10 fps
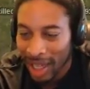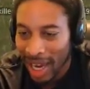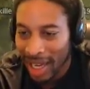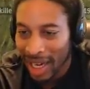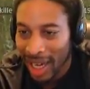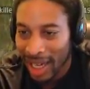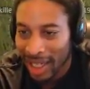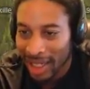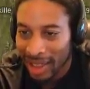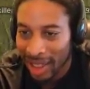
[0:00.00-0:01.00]
and I
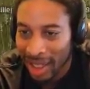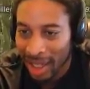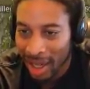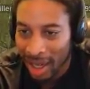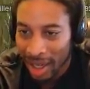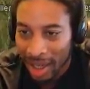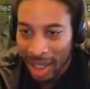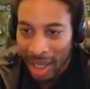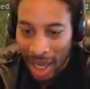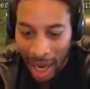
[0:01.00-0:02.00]
gotta get to the uh,
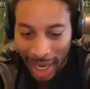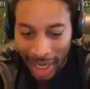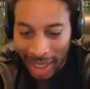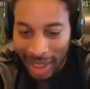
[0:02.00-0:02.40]
I gotta get